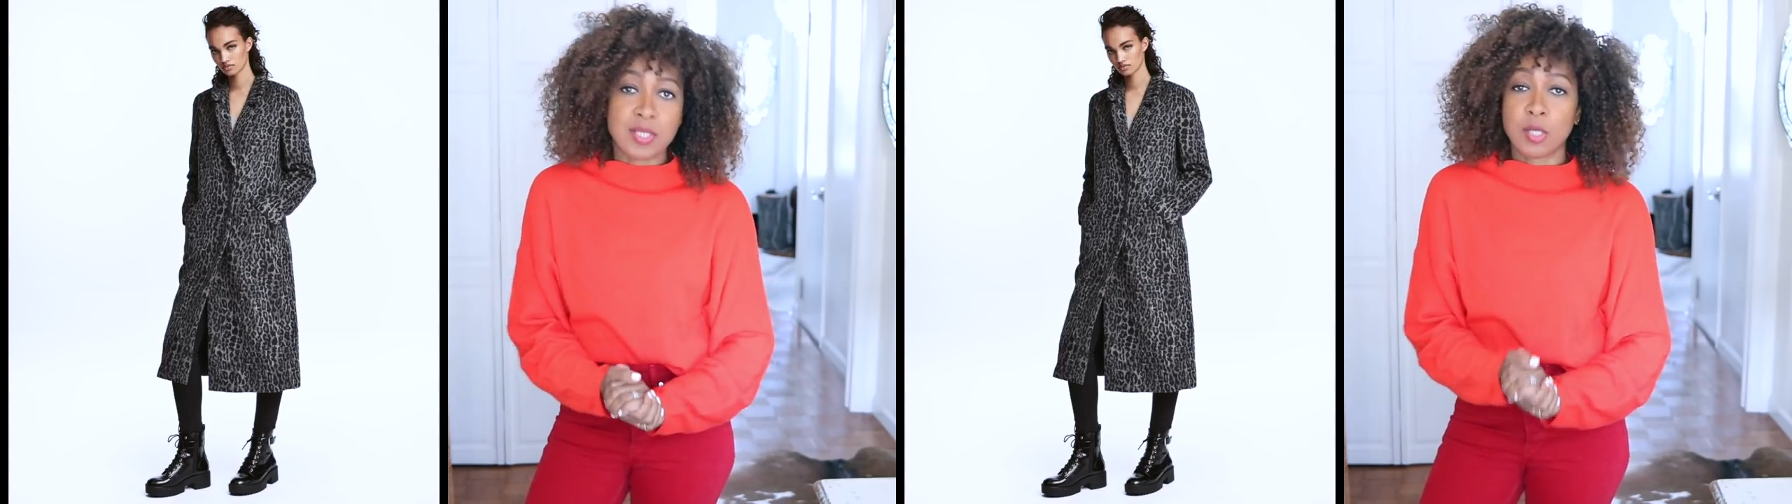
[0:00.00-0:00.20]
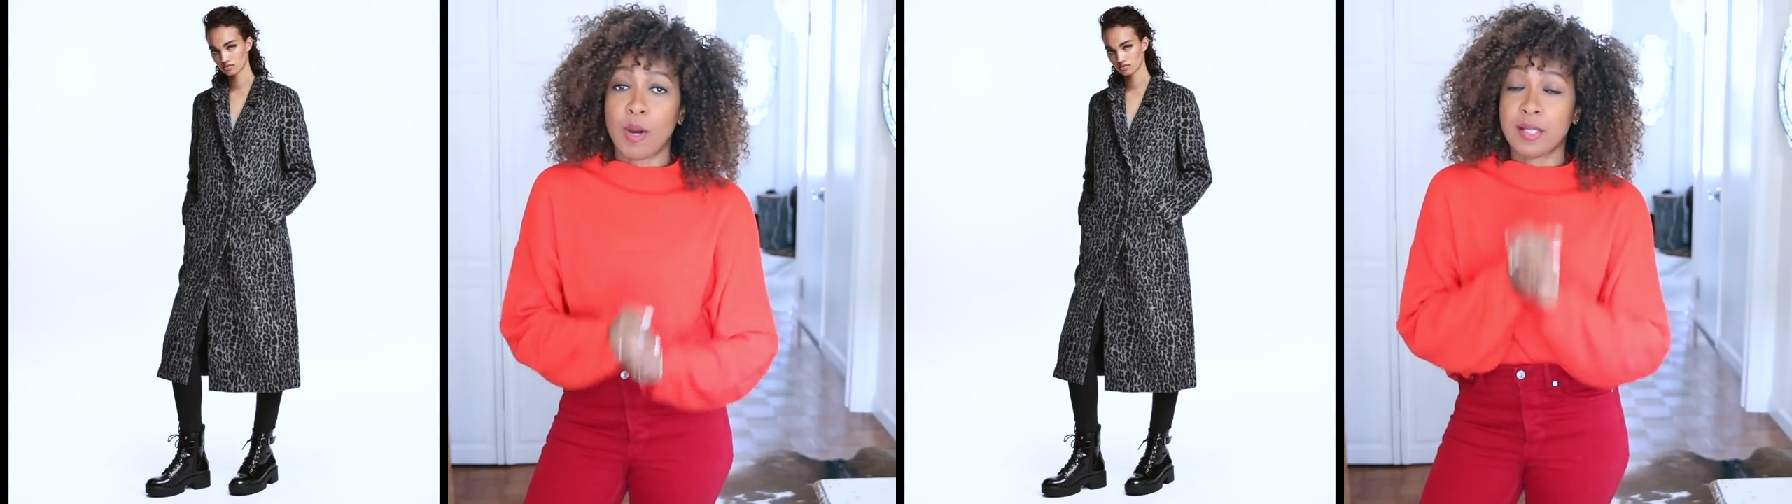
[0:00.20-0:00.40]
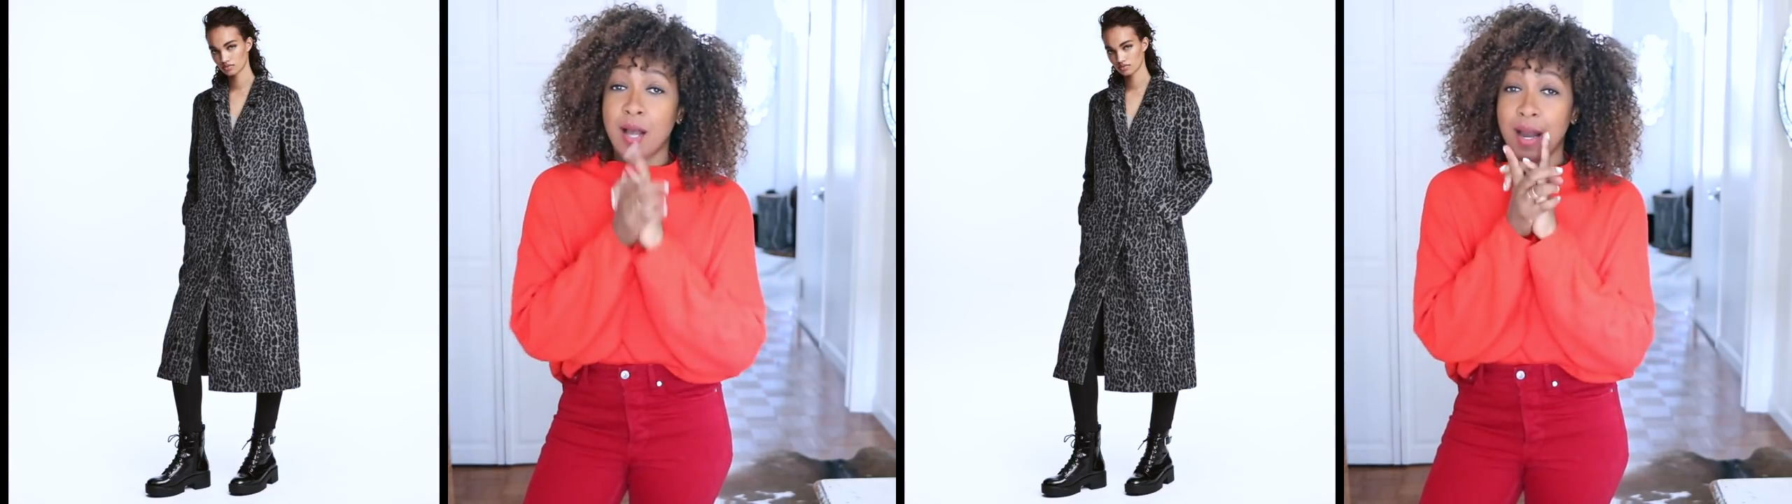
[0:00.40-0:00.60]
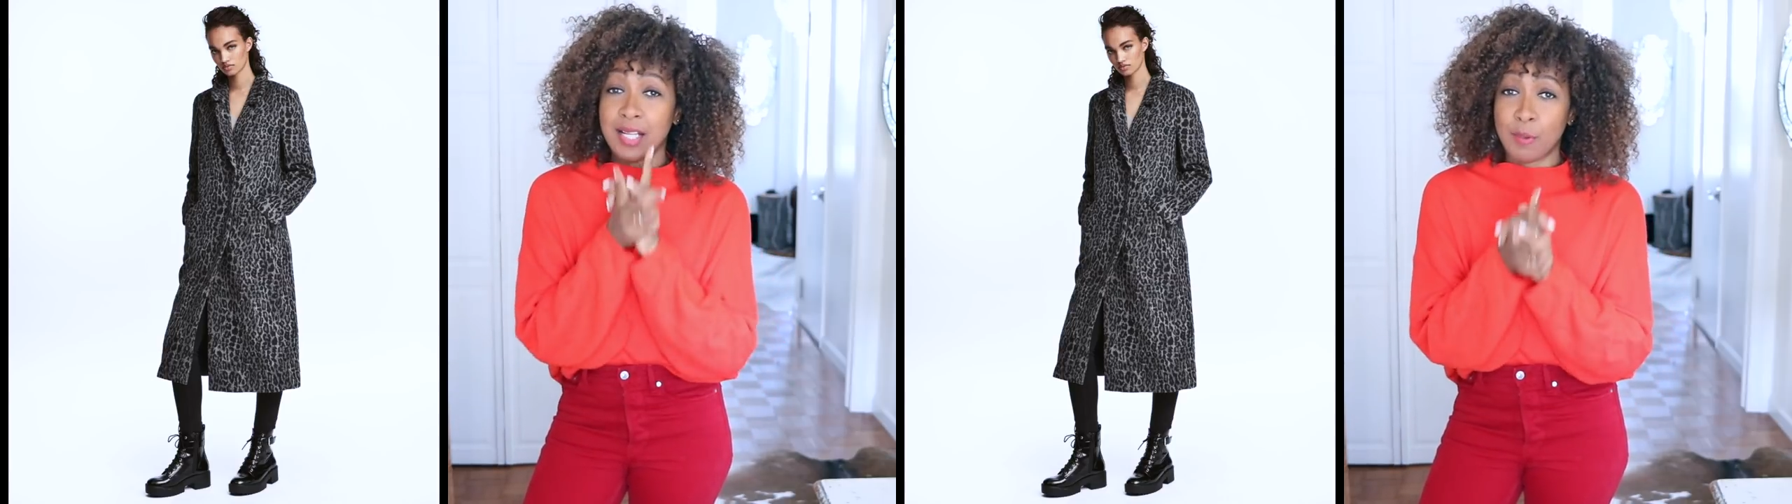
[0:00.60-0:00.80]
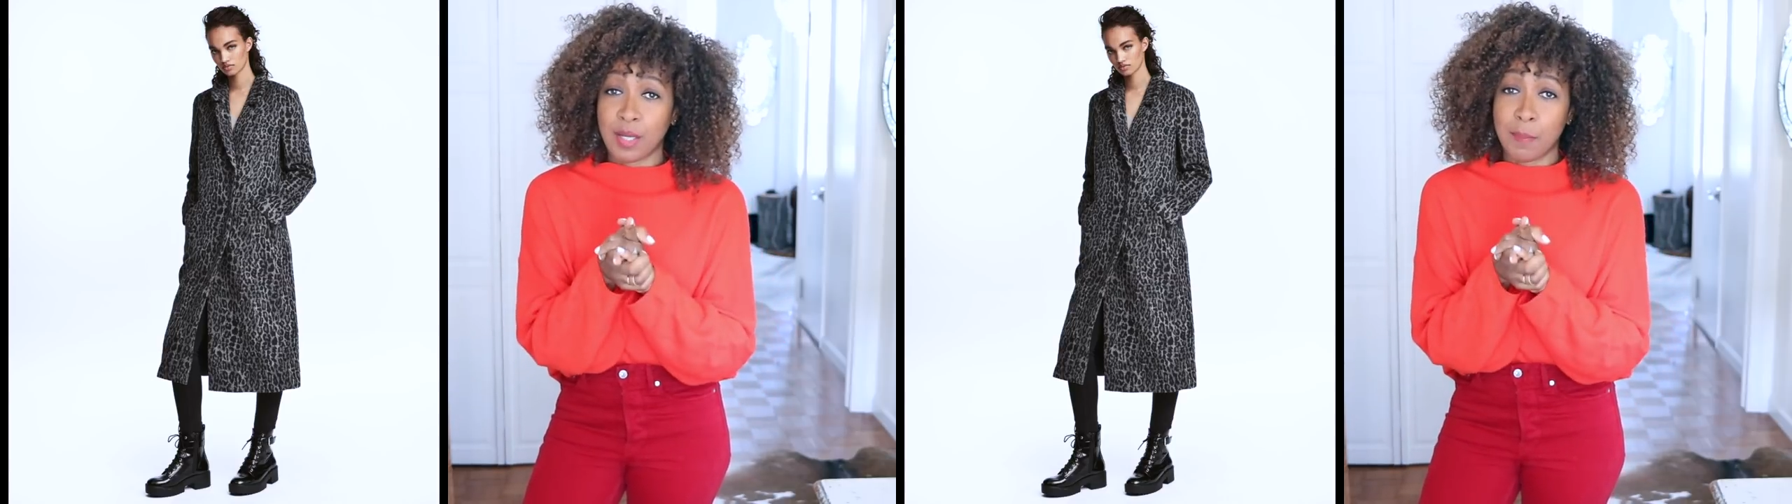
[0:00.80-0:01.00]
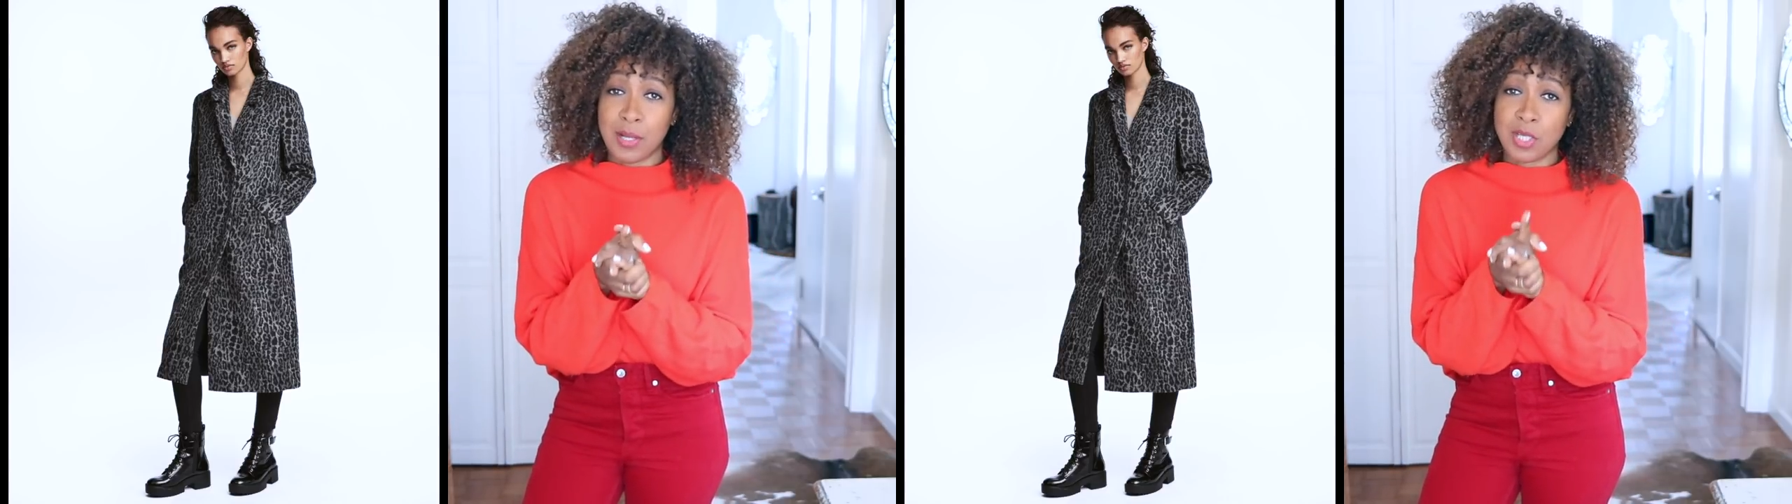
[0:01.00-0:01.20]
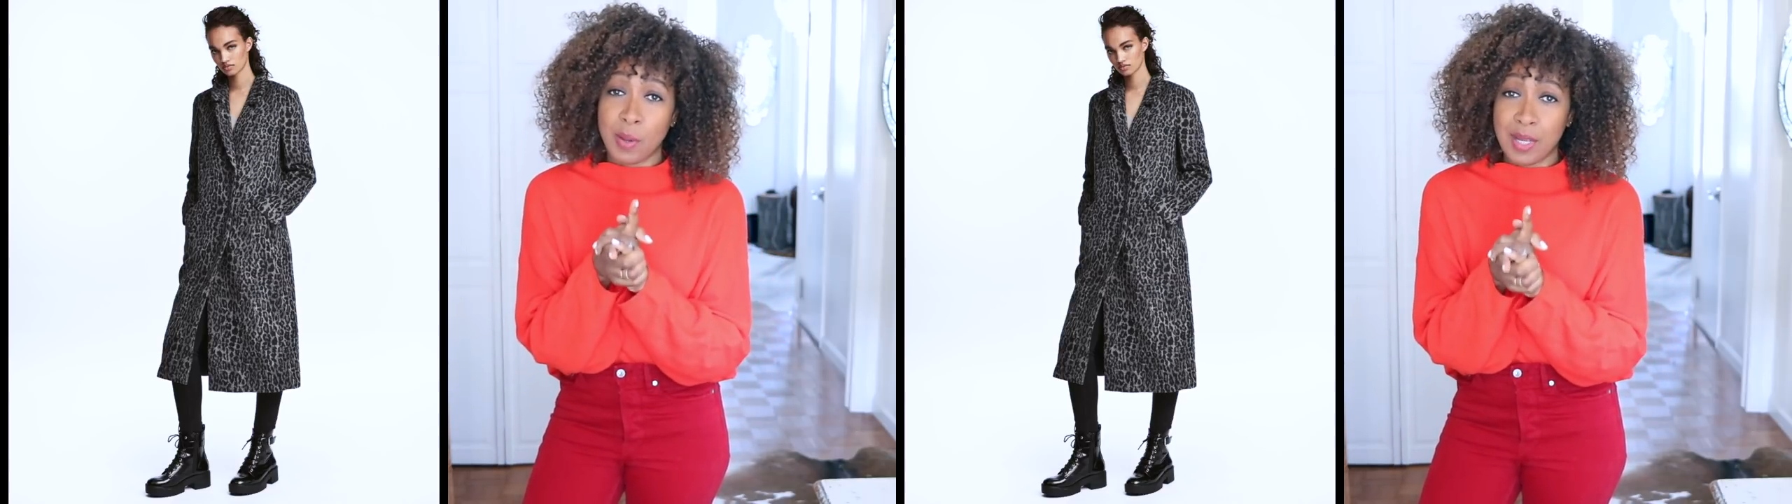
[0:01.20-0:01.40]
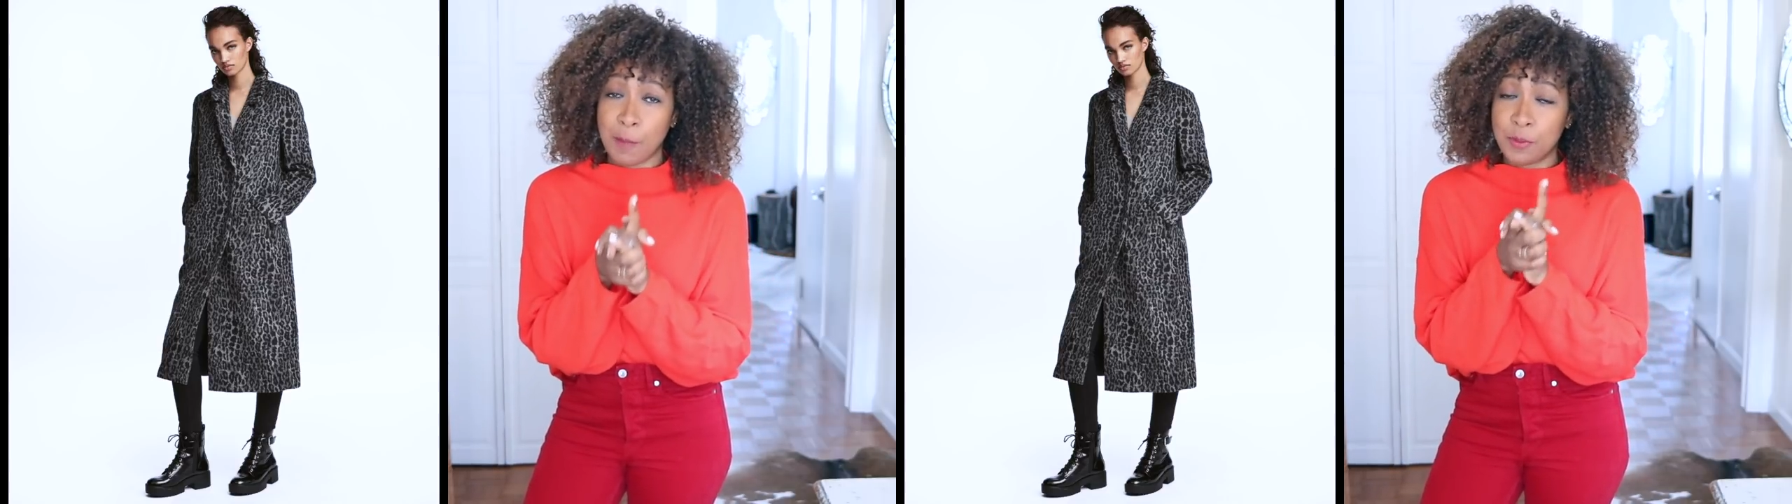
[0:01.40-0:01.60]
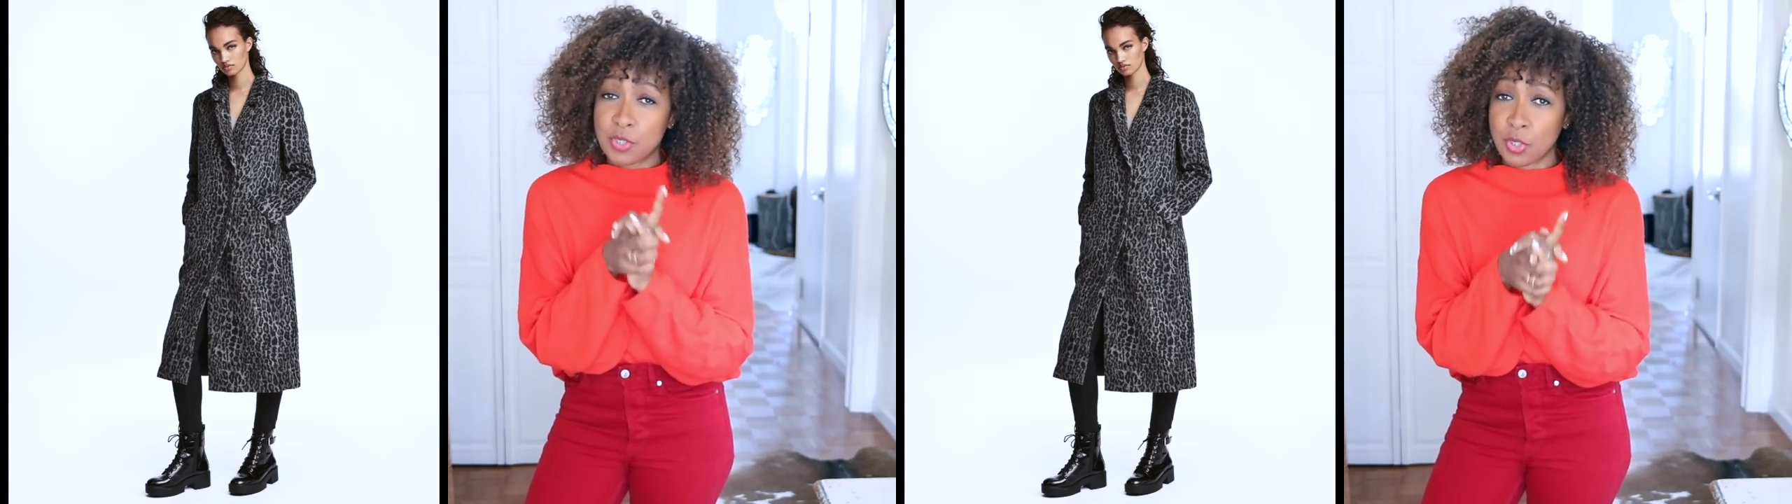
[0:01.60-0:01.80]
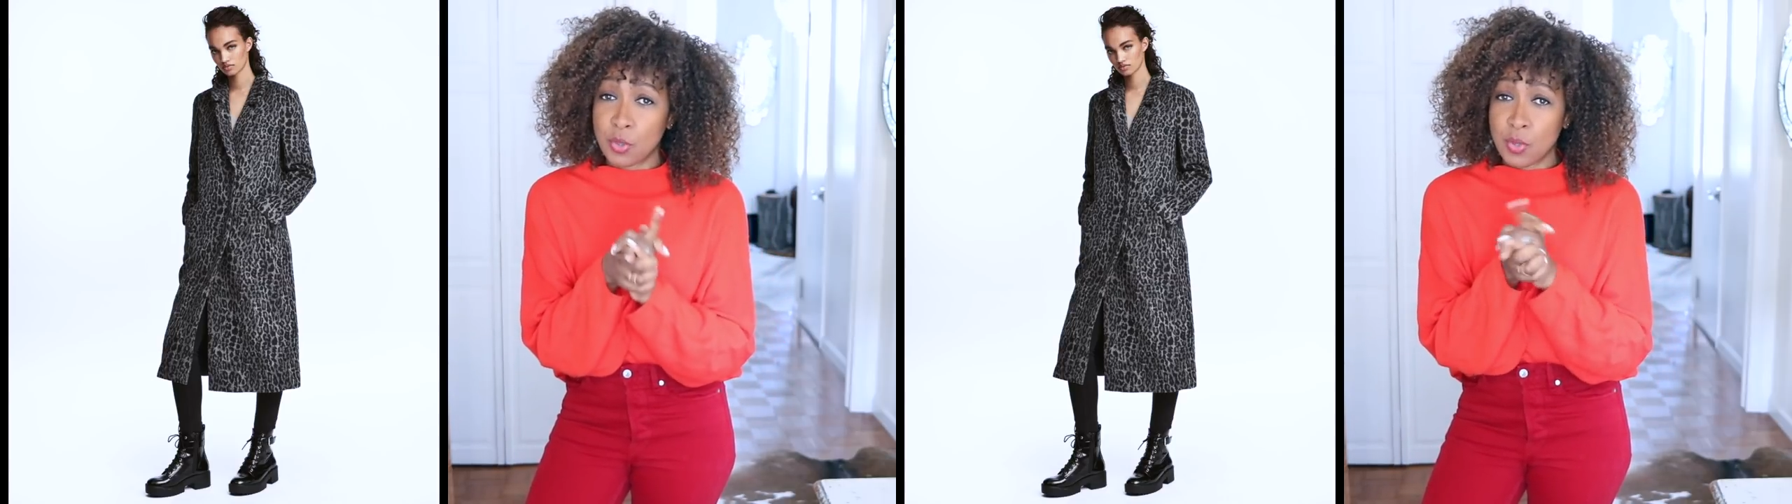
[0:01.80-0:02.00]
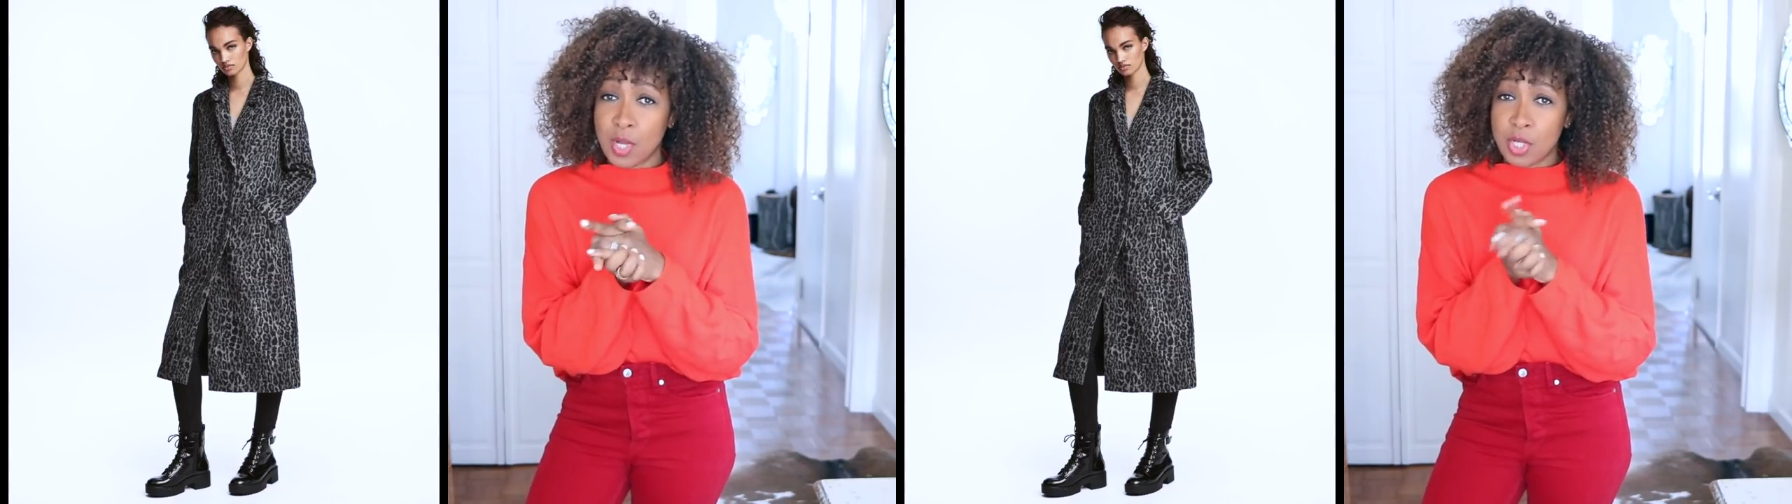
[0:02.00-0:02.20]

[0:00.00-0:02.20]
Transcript: so I'd highly recommend going up a two